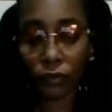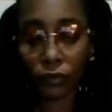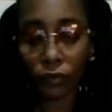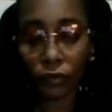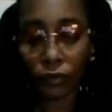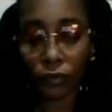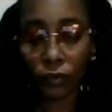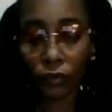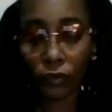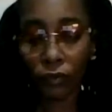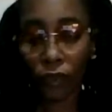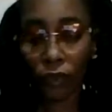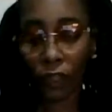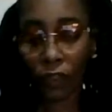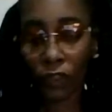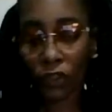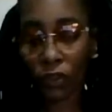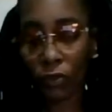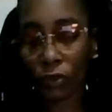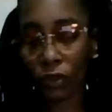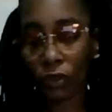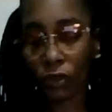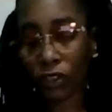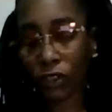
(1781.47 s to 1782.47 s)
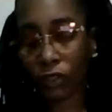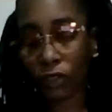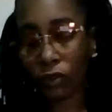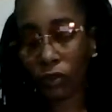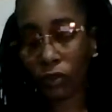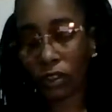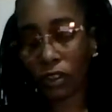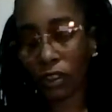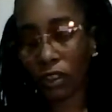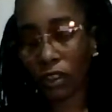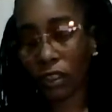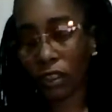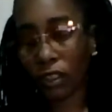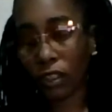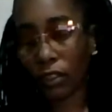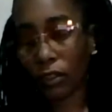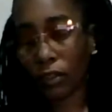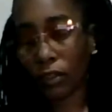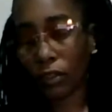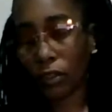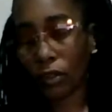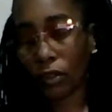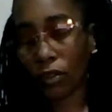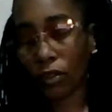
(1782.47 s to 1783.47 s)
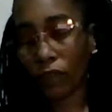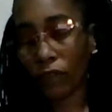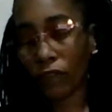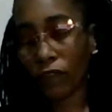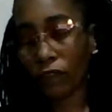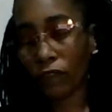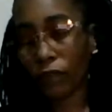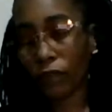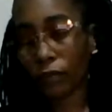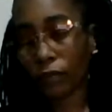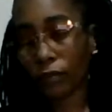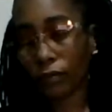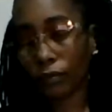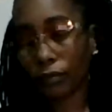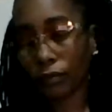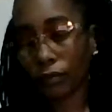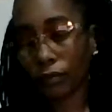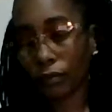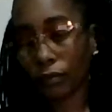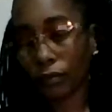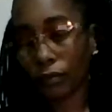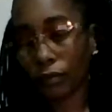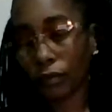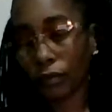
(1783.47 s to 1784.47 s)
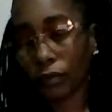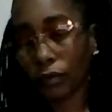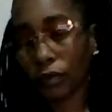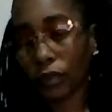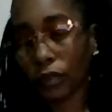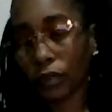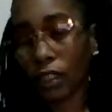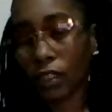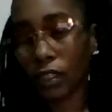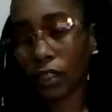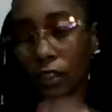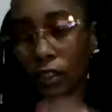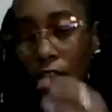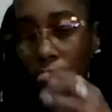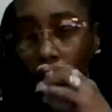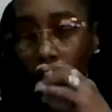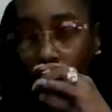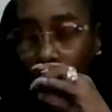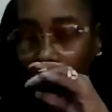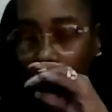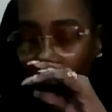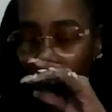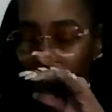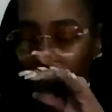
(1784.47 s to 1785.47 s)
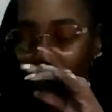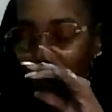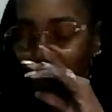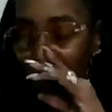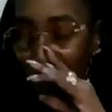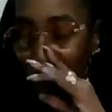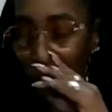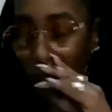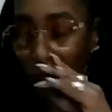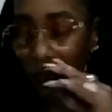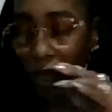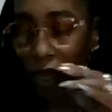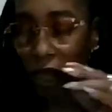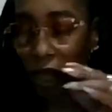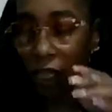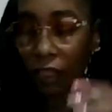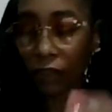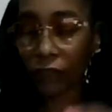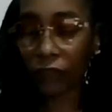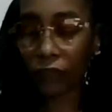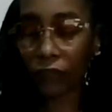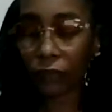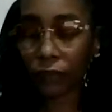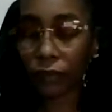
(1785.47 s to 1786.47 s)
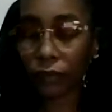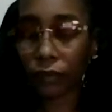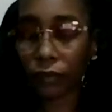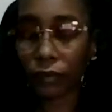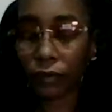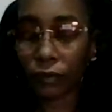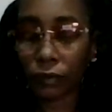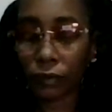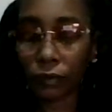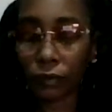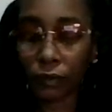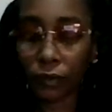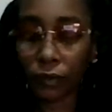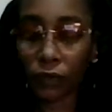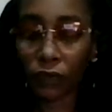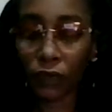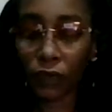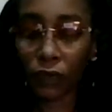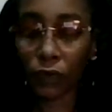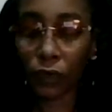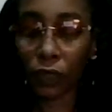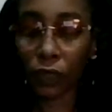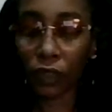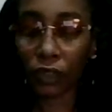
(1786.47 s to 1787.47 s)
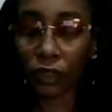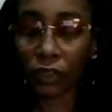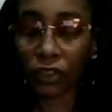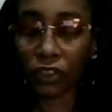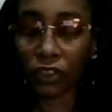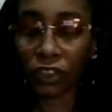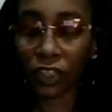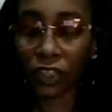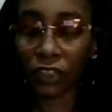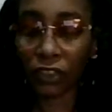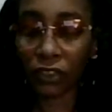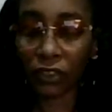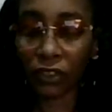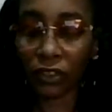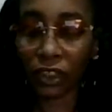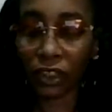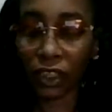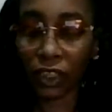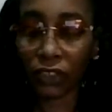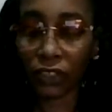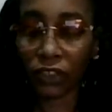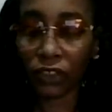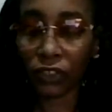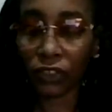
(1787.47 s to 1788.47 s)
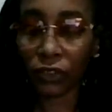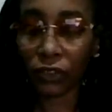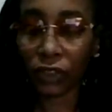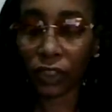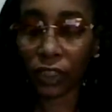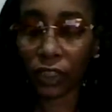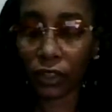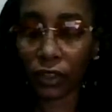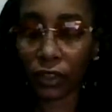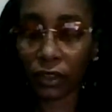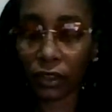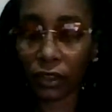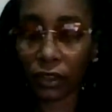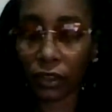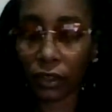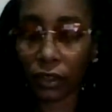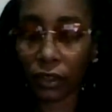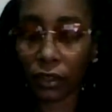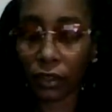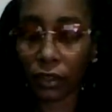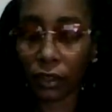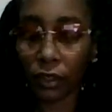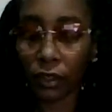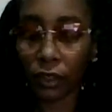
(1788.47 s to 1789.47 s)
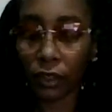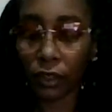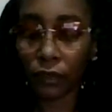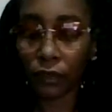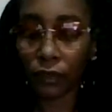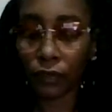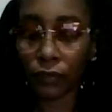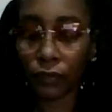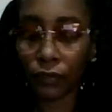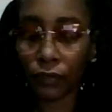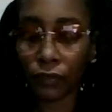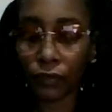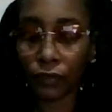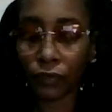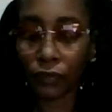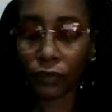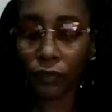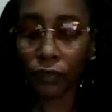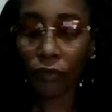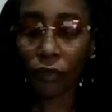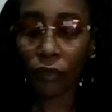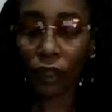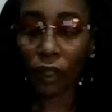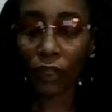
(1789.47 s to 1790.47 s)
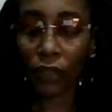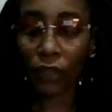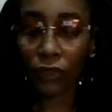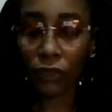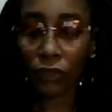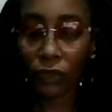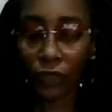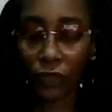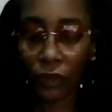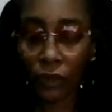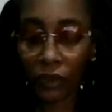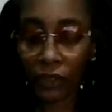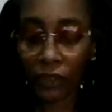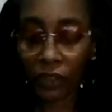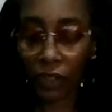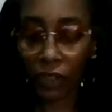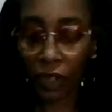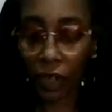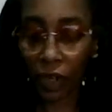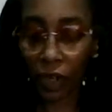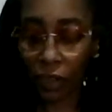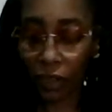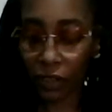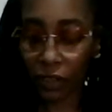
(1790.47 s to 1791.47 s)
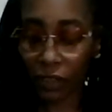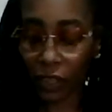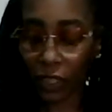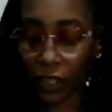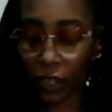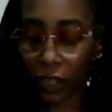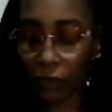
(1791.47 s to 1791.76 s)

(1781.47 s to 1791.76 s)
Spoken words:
And you were told to cut off any dead thing from your life. If you wanted a chance to change your destiny. And you know it's an art to health and